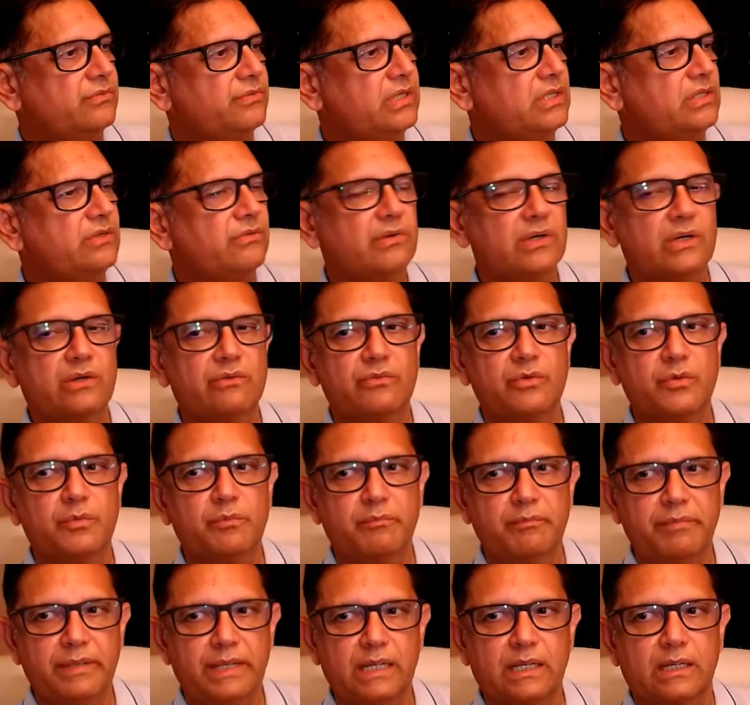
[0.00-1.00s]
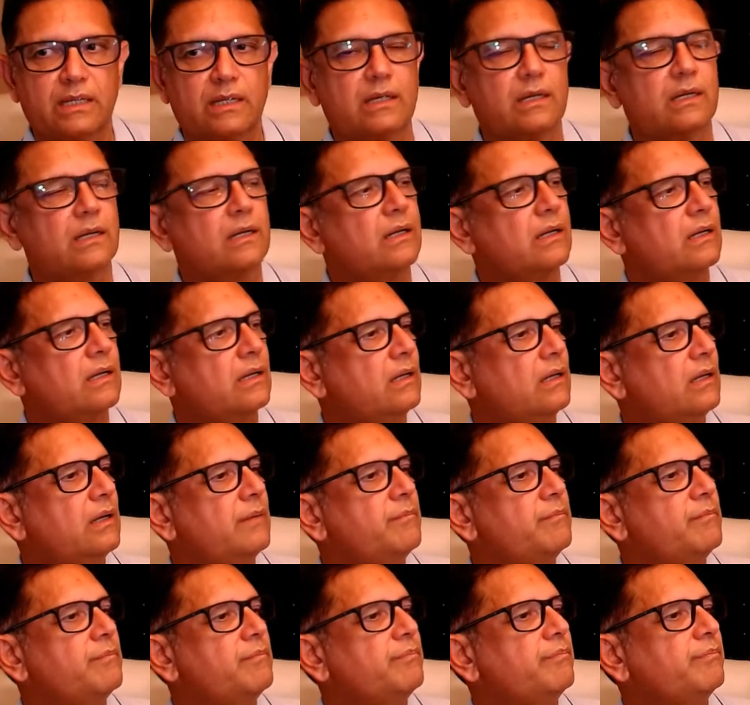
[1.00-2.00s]
one we pick
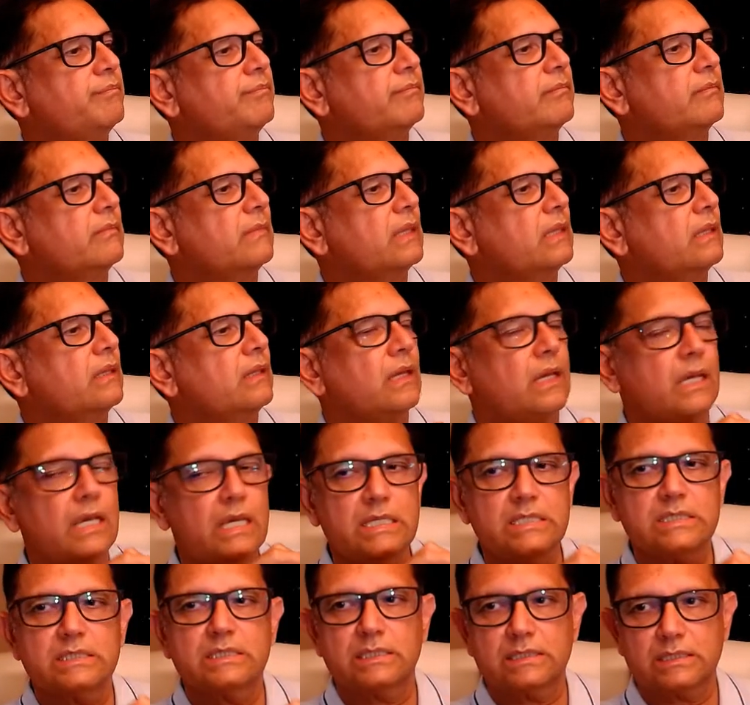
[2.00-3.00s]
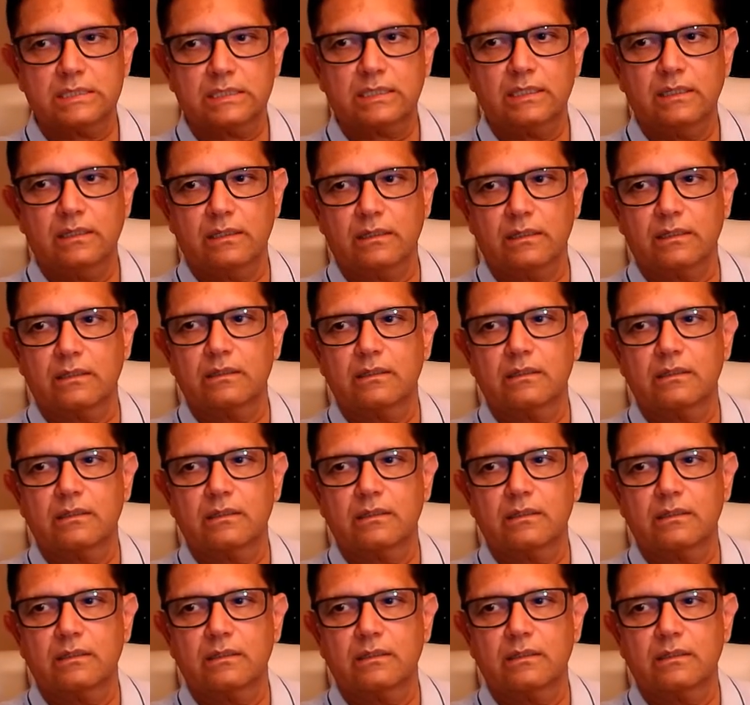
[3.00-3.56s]
is the skill,